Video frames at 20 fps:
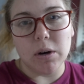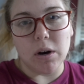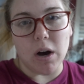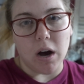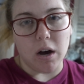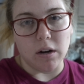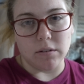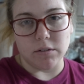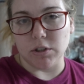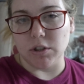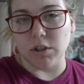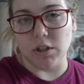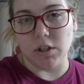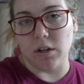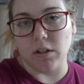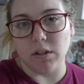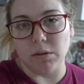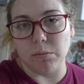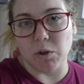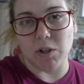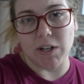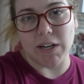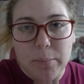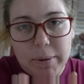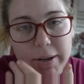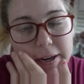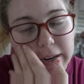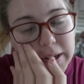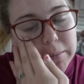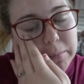I'll have to show you on the morning.
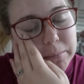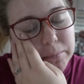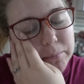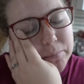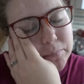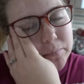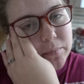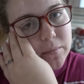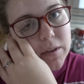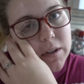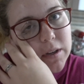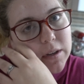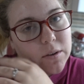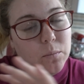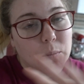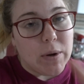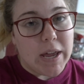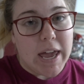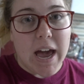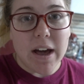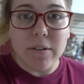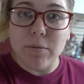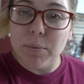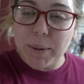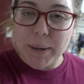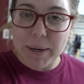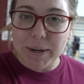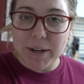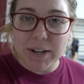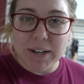But um, we have
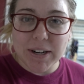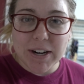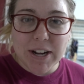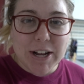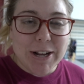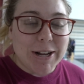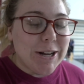water.